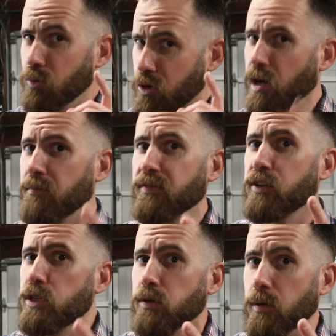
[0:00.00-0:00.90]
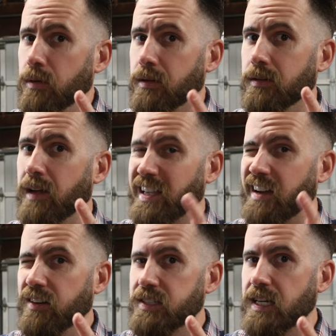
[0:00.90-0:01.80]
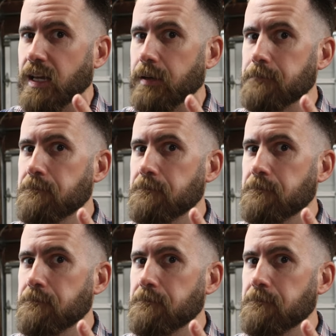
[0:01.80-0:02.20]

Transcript: will come for you. I guarantee it.